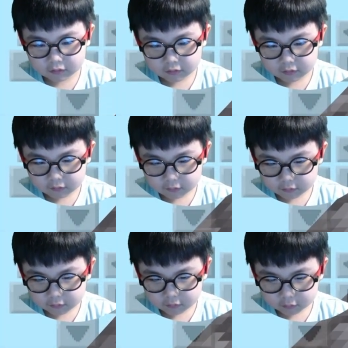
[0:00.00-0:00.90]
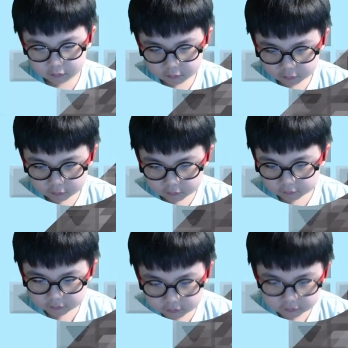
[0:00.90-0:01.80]

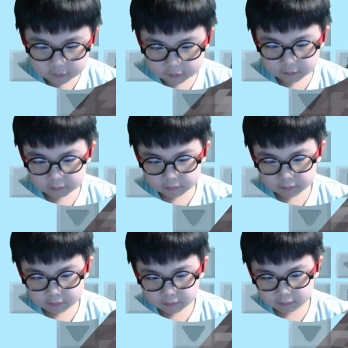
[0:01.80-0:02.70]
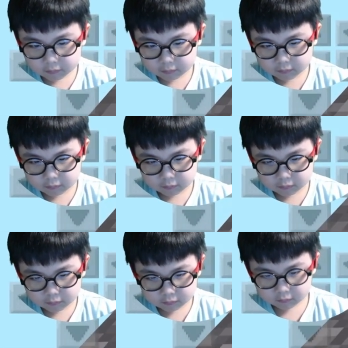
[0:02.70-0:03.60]

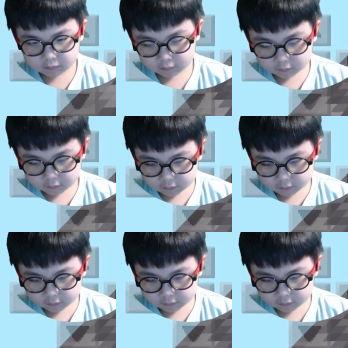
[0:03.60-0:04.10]
(silence)